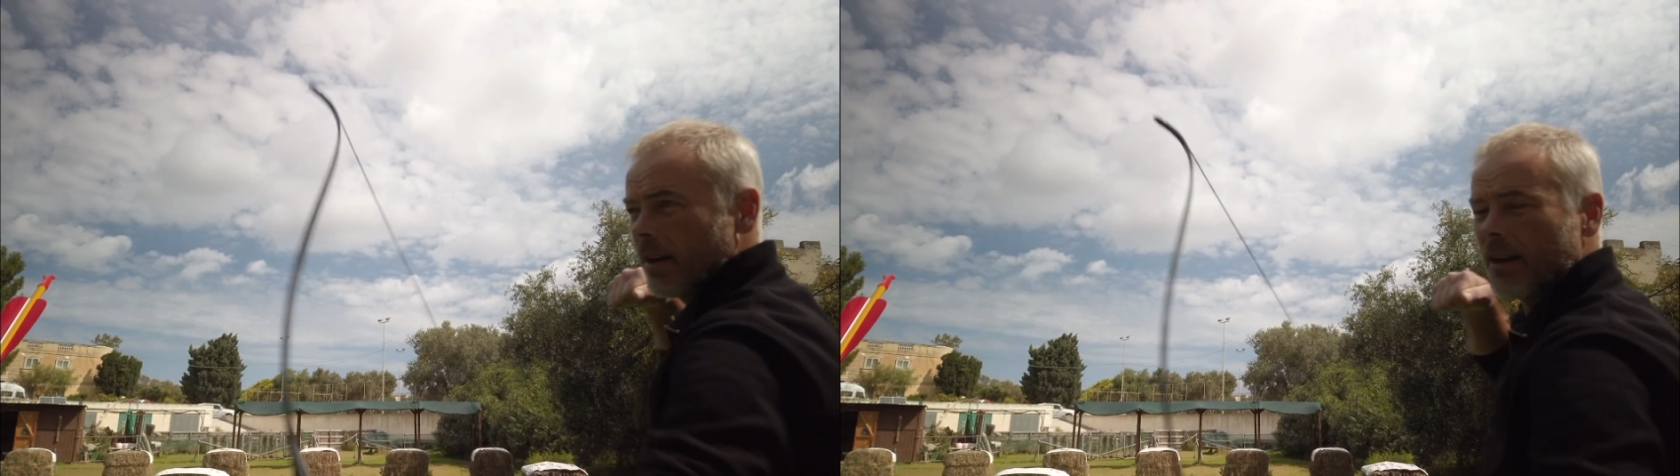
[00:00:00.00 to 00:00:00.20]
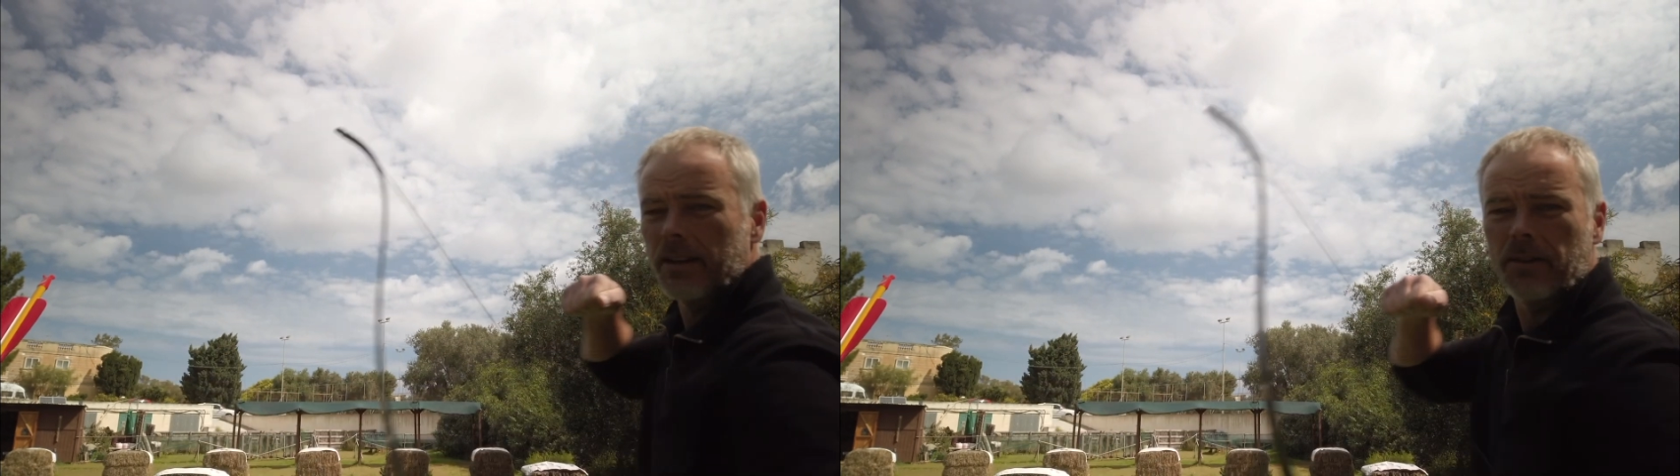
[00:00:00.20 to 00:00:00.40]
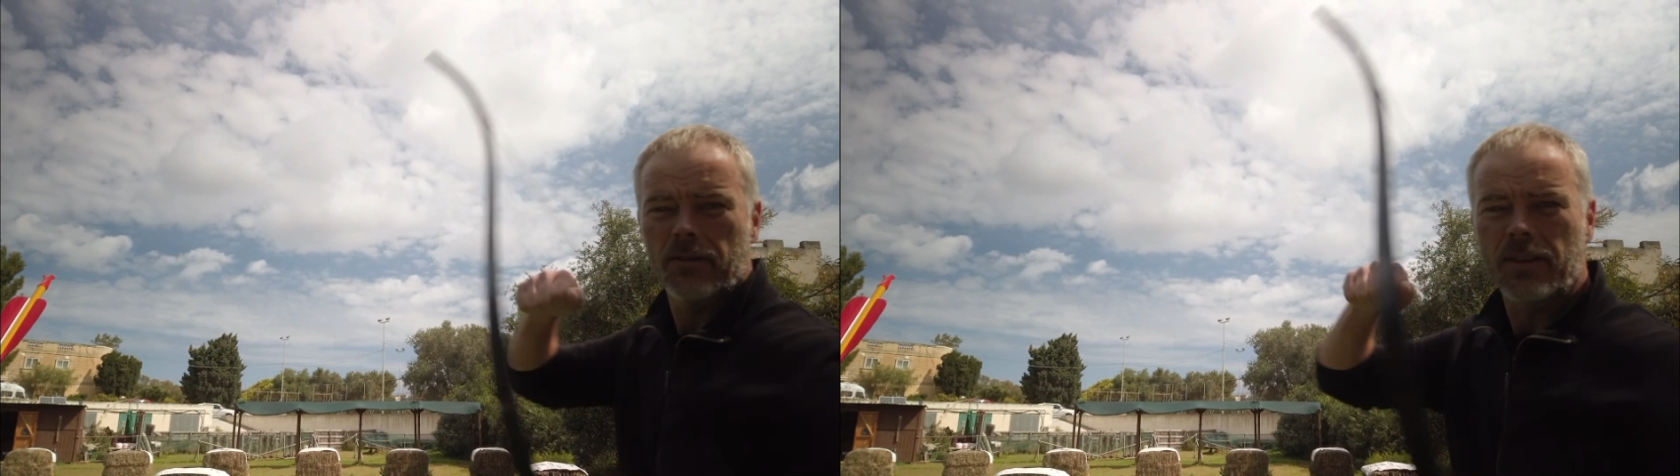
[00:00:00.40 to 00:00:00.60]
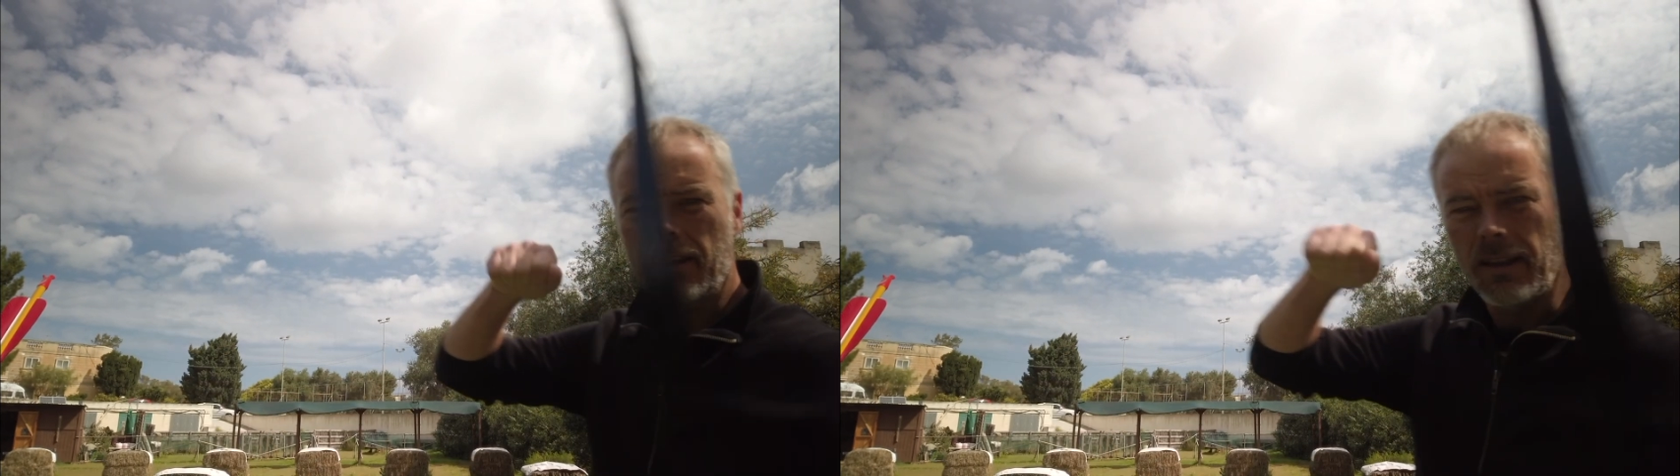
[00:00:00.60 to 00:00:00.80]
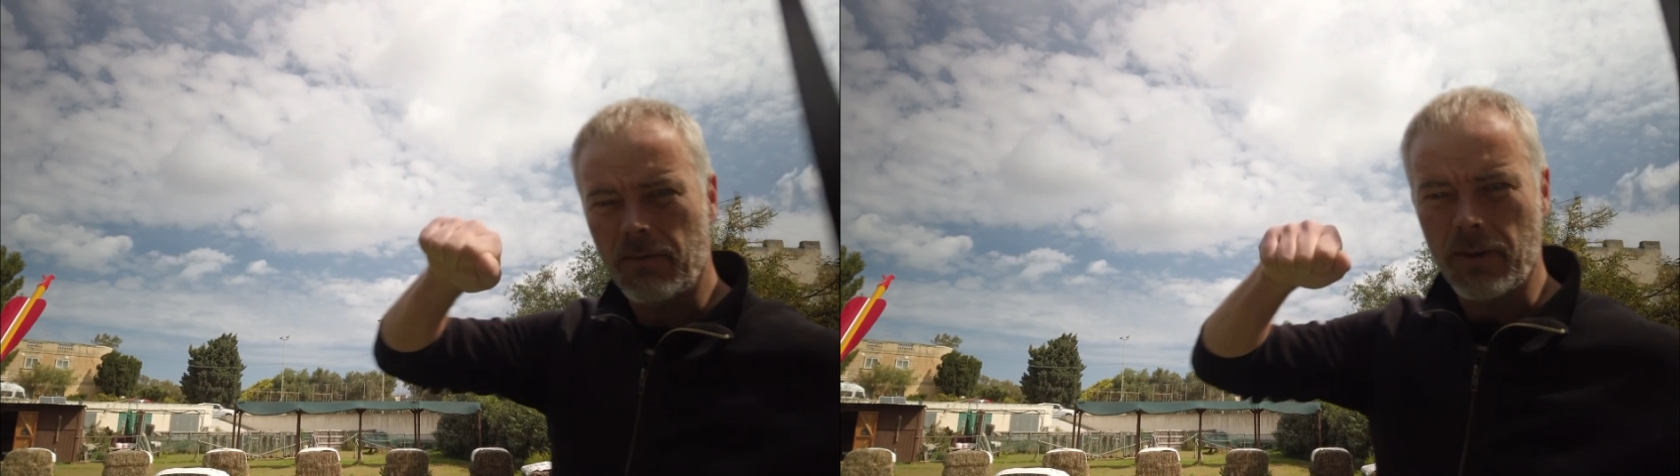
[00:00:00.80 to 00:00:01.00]
I don't see
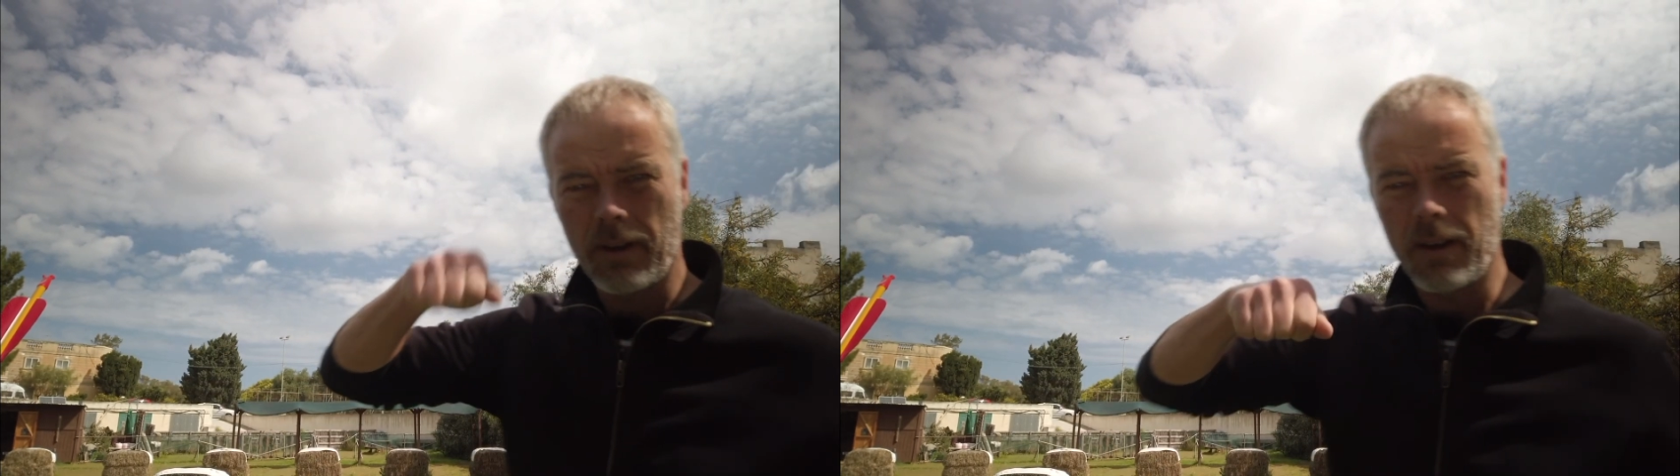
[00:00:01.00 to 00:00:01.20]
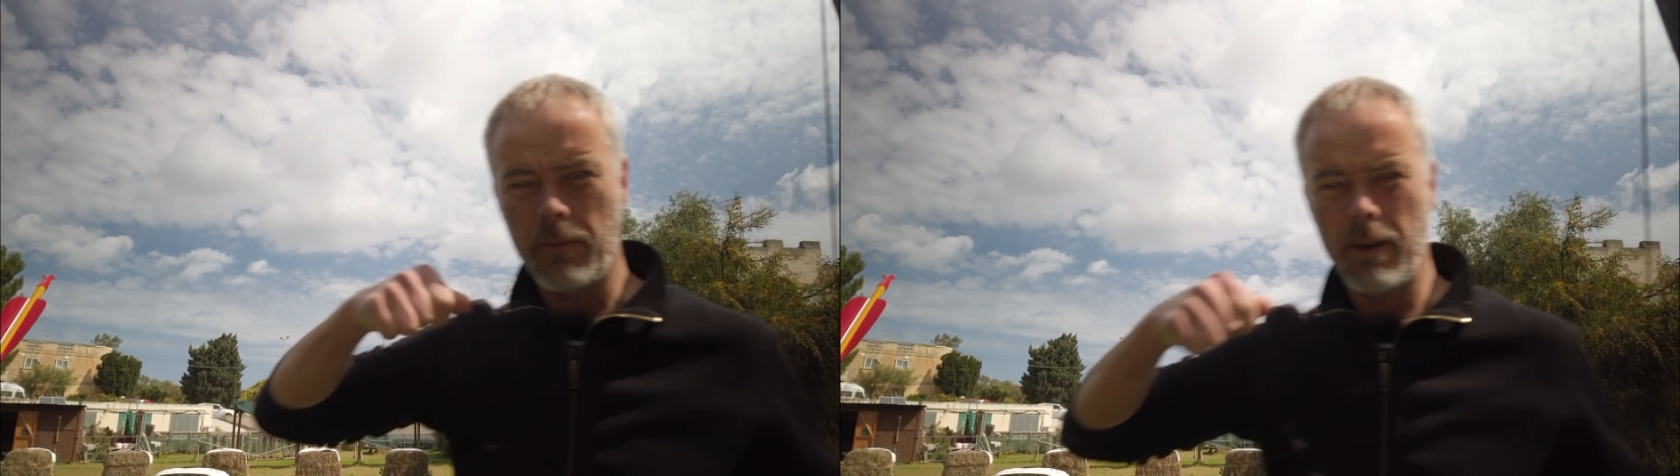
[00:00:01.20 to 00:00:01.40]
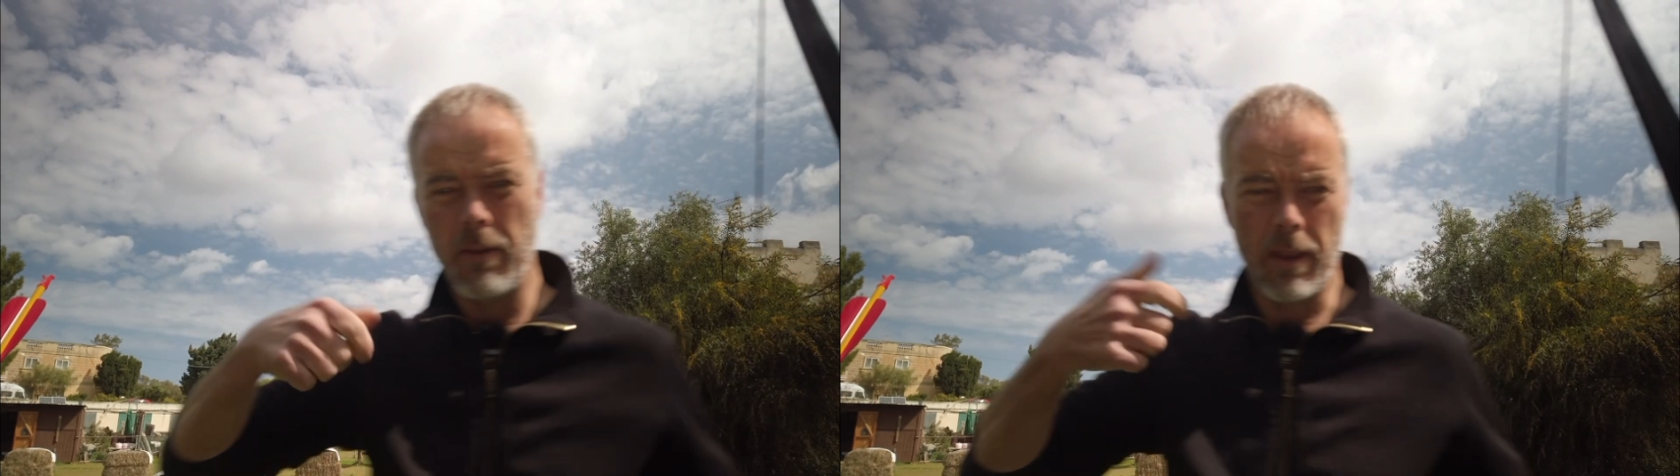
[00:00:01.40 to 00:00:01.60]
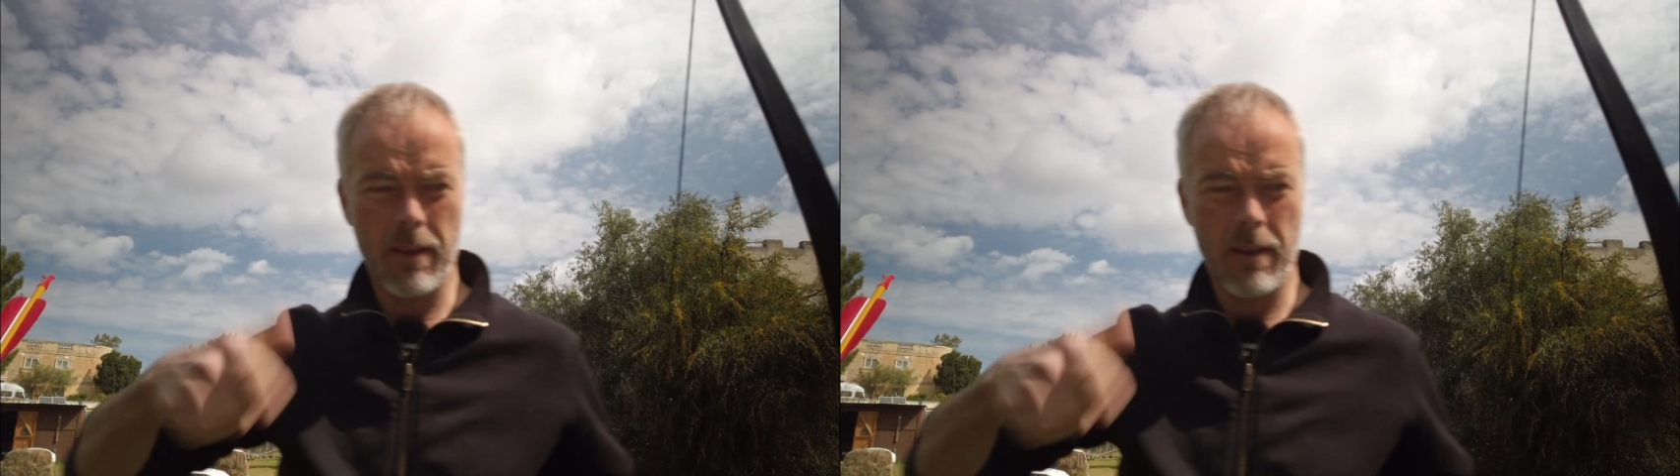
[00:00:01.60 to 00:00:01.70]
that one coming with